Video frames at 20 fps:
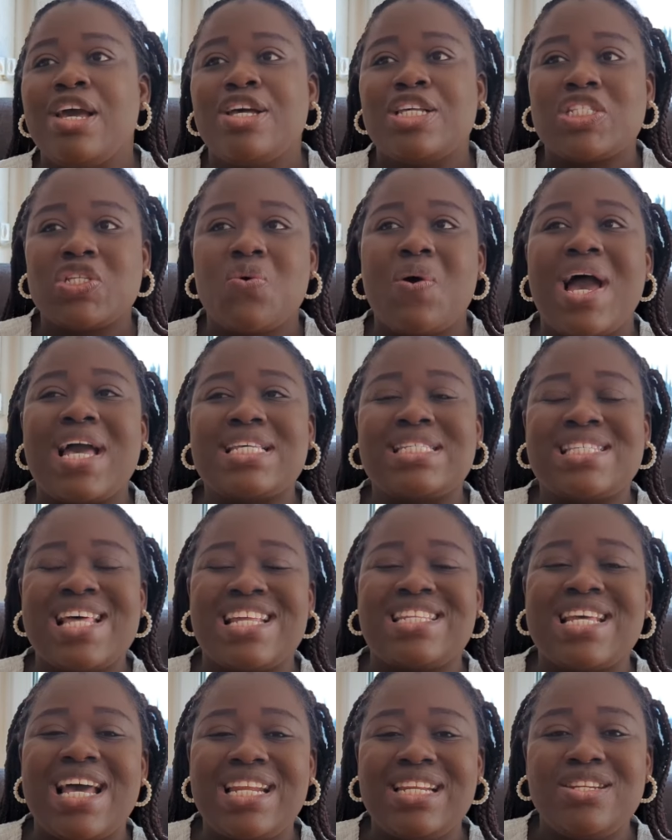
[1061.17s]
So I
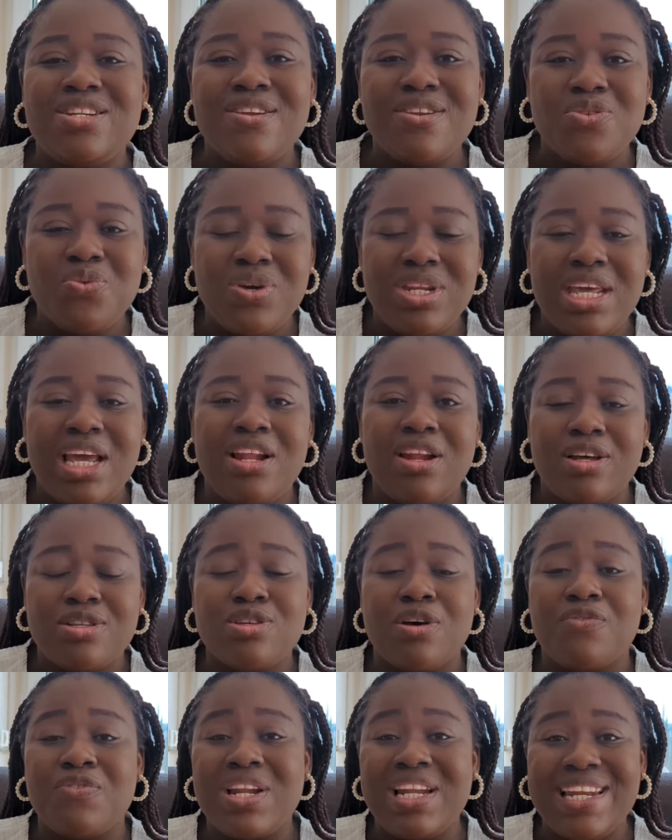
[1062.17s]
started doing a
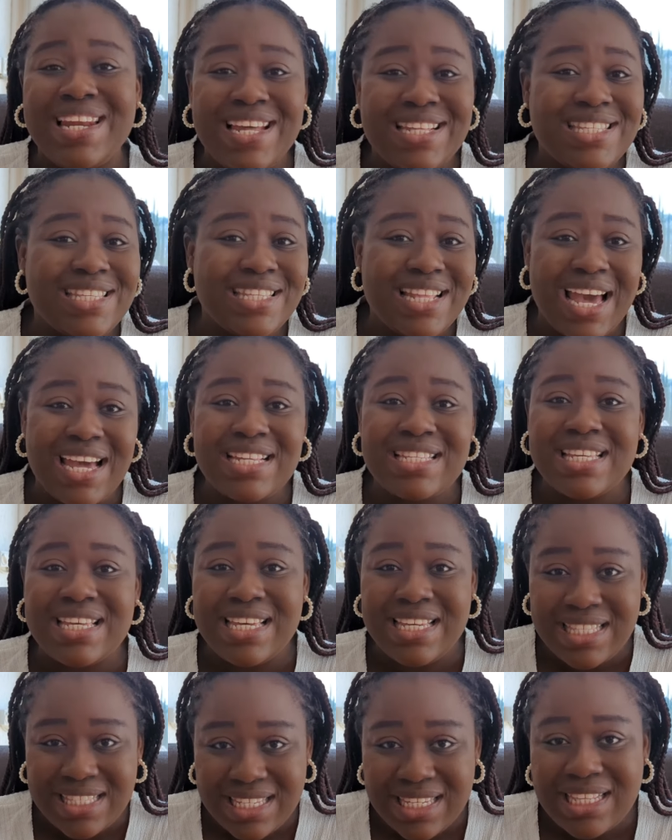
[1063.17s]
lot of late night
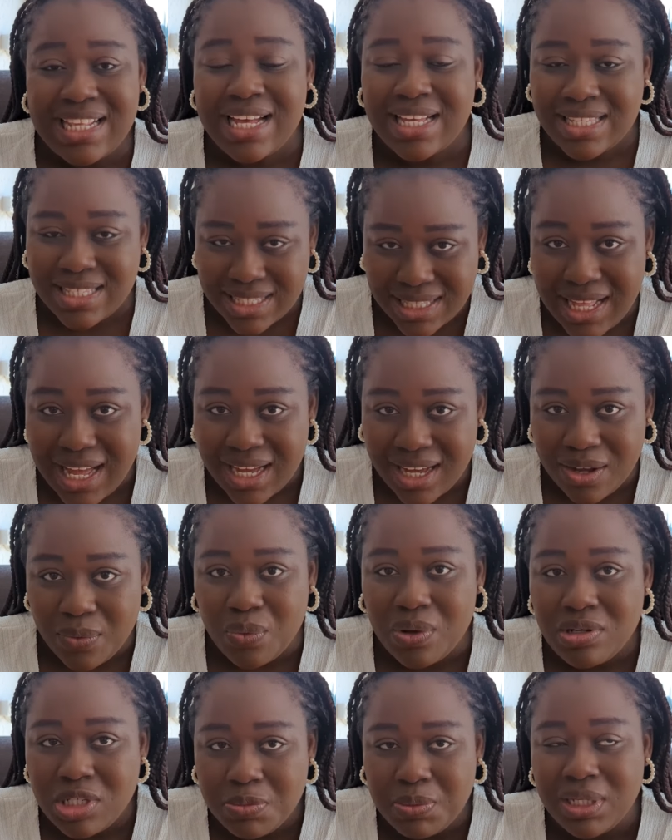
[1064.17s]
eating and snacking,
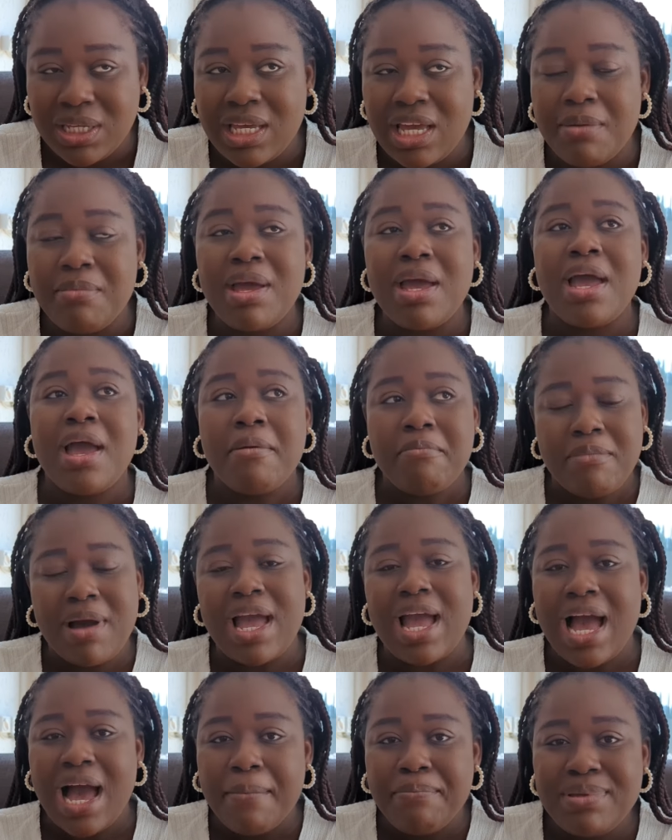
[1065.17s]
which became my
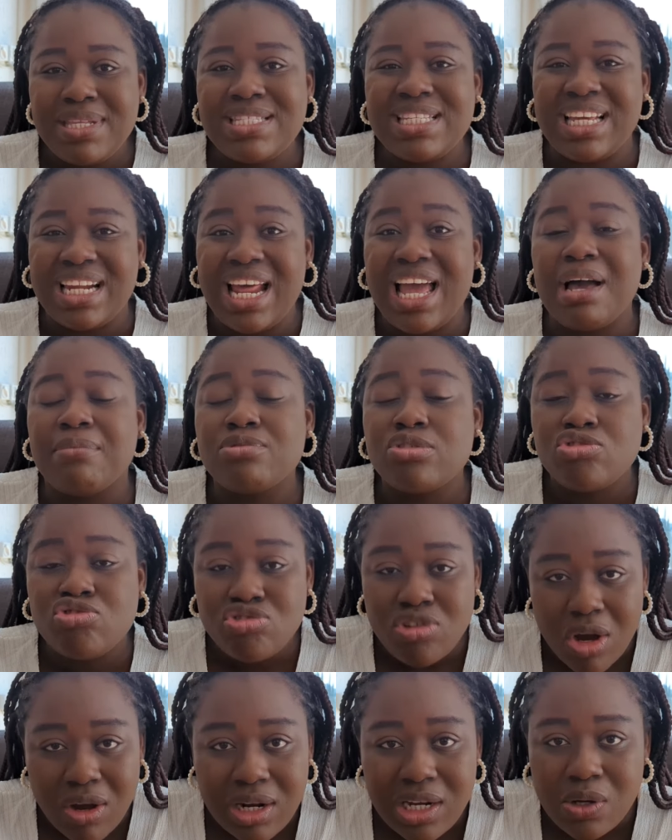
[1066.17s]
habit that I am
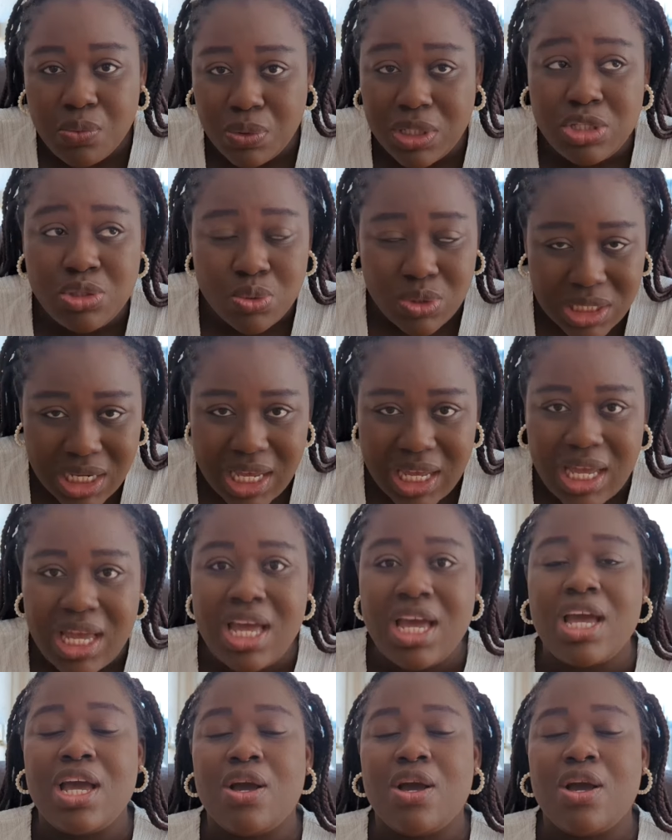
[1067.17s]
struggling with today,